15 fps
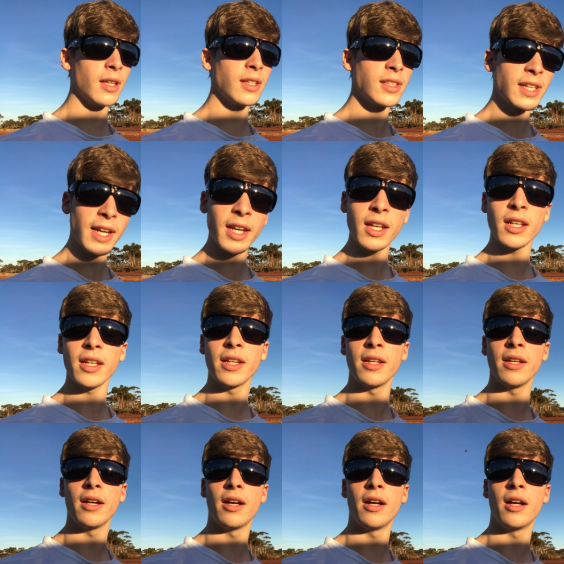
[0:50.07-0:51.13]

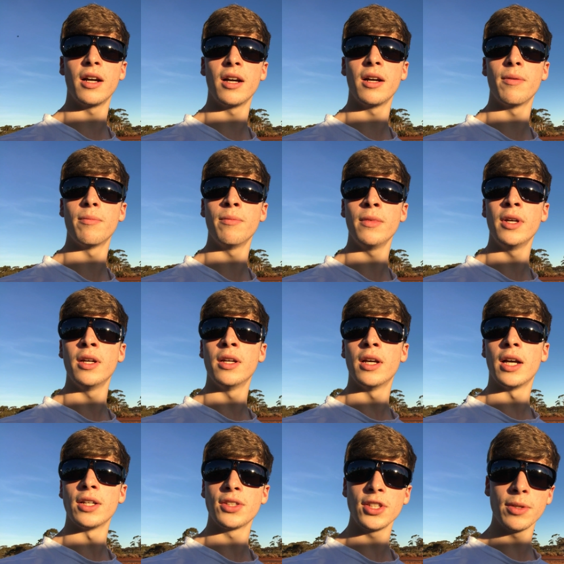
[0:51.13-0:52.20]
secondly, um,
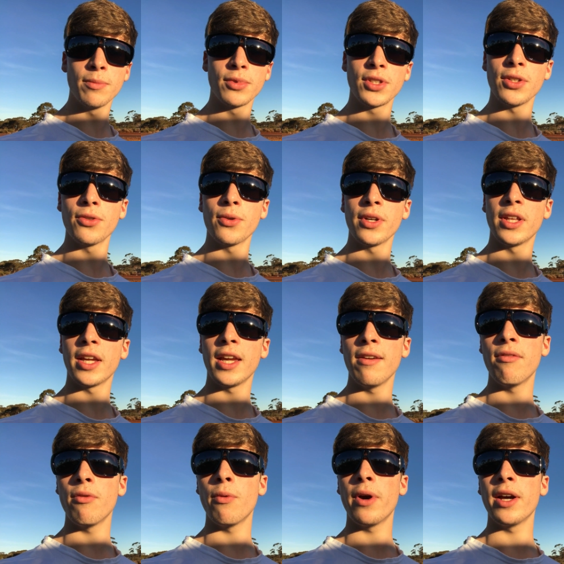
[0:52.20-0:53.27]
I still I'm still doing the
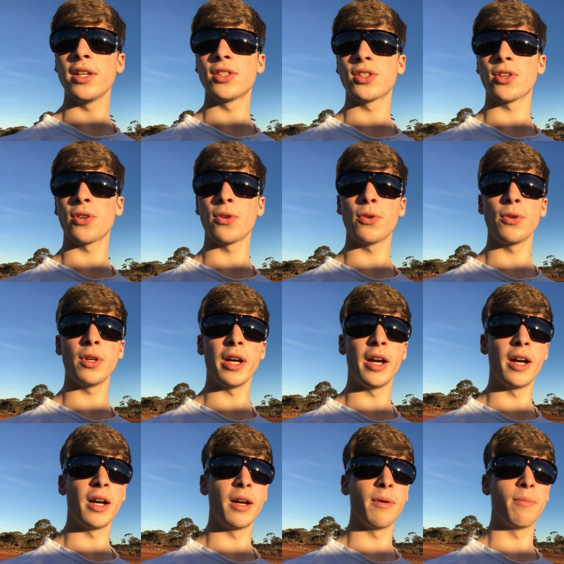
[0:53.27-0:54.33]
giveaway, so
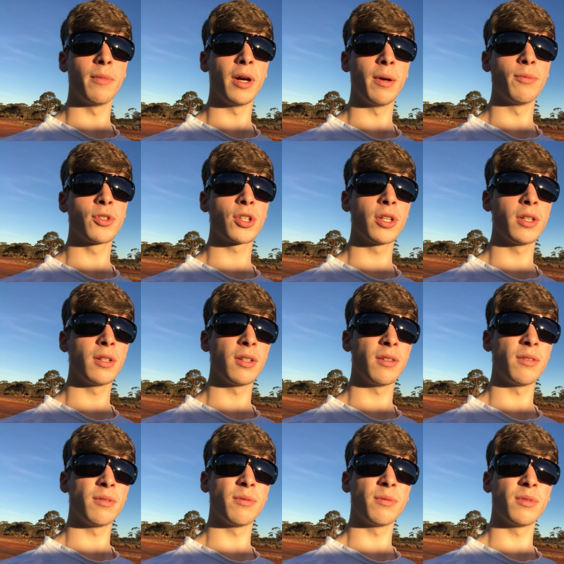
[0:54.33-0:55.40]
um, I'm just gonna
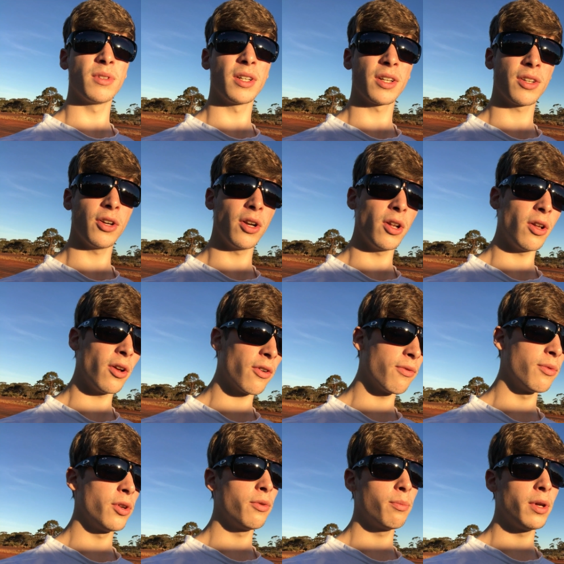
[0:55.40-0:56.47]
got a lot
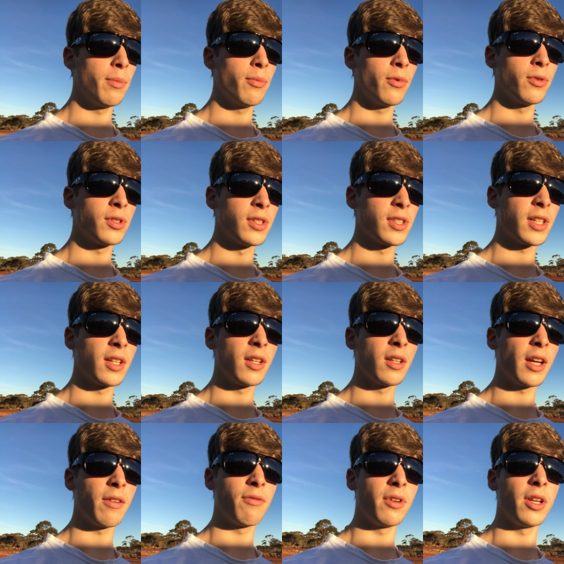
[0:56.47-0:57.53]
of new people since I
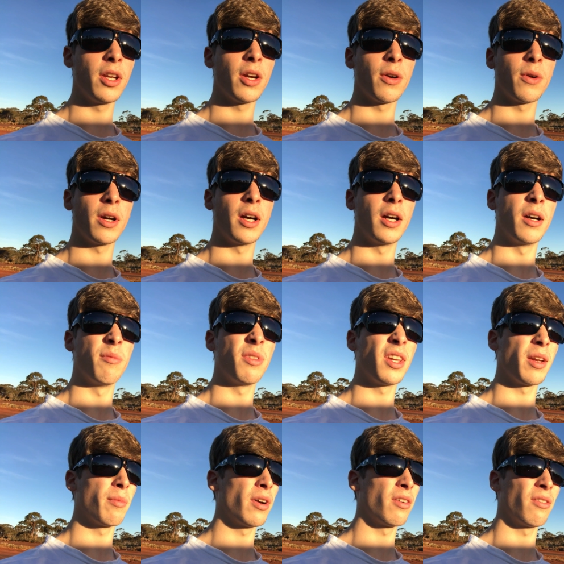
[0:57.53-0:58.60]
did that video. Um, I
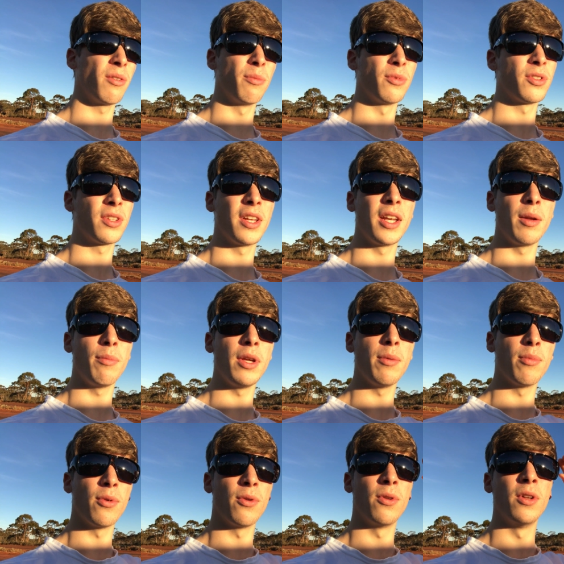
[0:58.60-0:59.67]
think about almost thirty
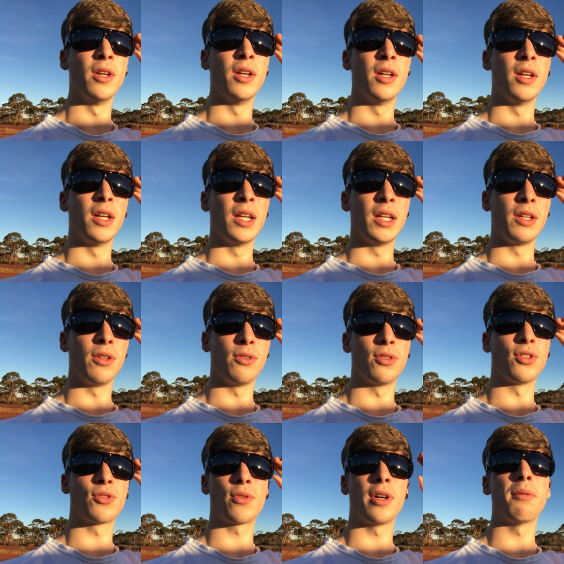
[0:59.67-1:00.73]
people, new
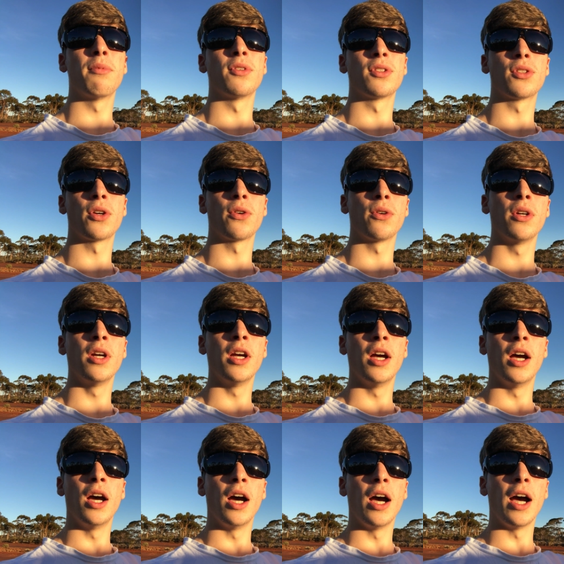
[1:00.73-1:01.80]
subscribers. So
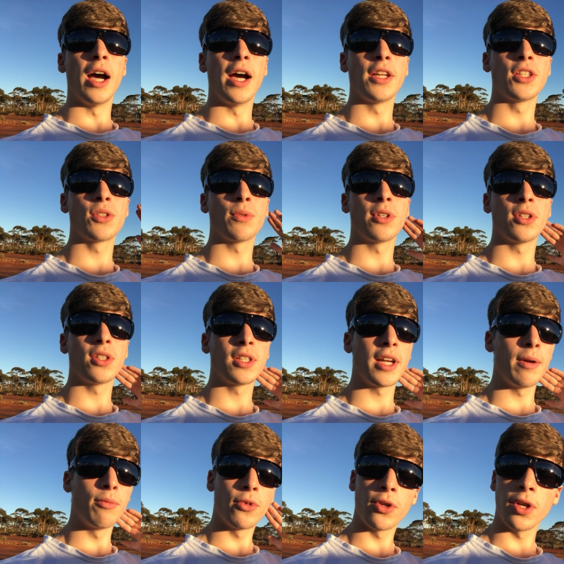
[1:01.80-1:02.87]
I just wanted to
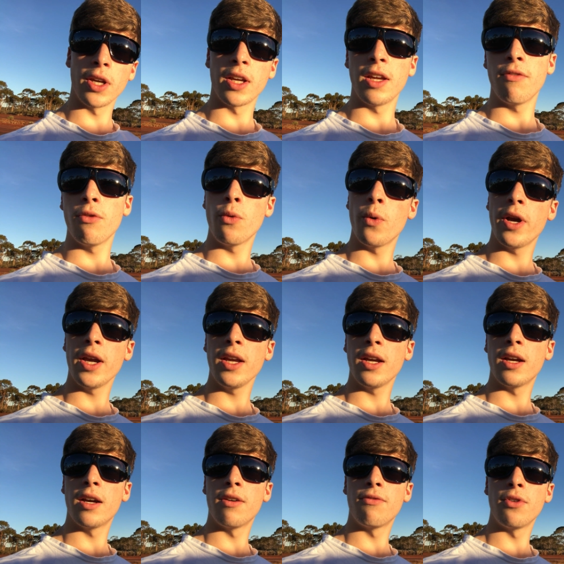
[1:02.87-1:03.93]
say I'm doing a giveaway. Uh,